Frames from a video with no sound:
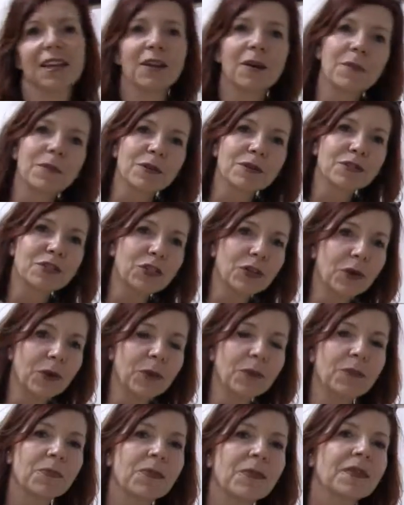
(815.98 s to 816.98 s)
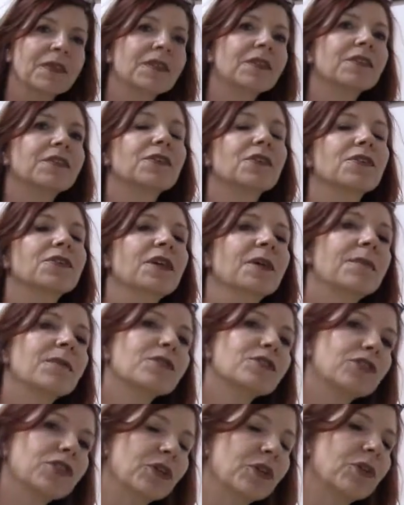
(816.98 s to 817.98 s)
number 2. So
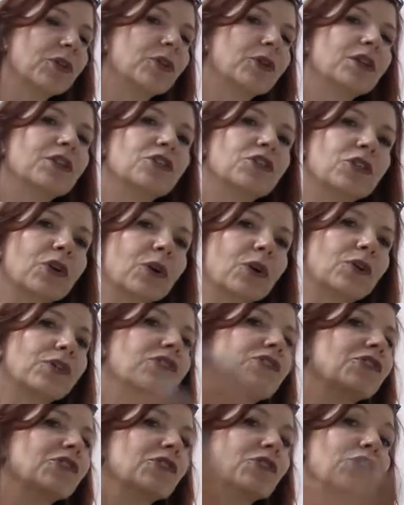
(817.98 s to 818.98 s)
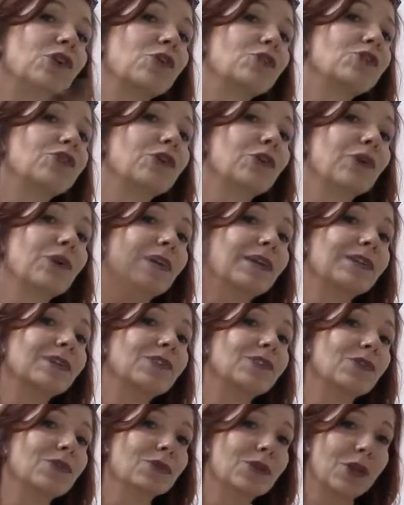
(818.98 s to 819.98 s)
number 2 controls Studio 2 and
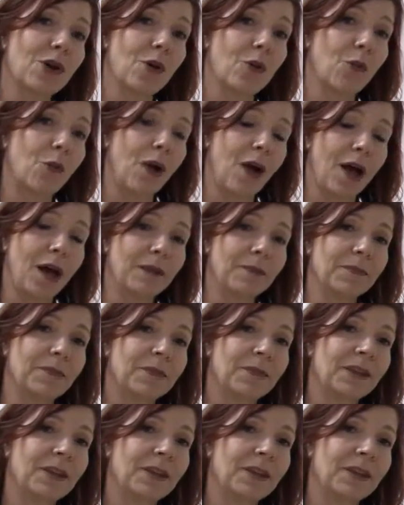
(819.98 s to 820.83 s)
Studio 1.